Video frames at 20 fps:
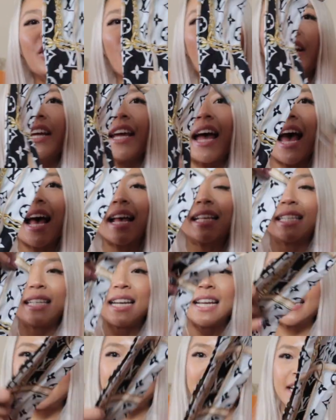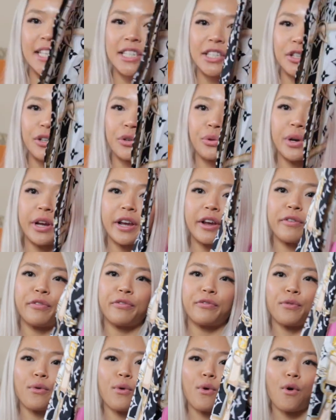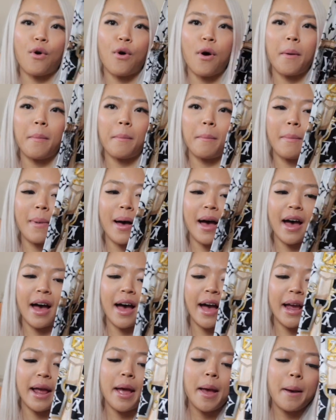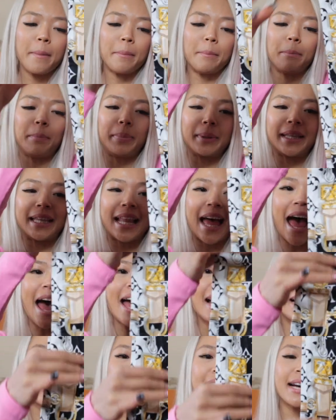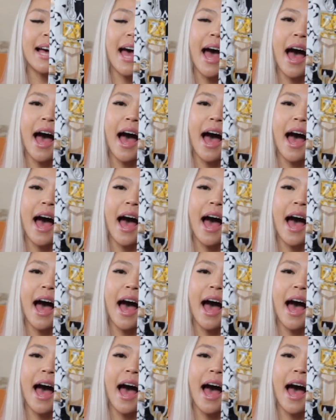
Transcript: got it as an accessory for my black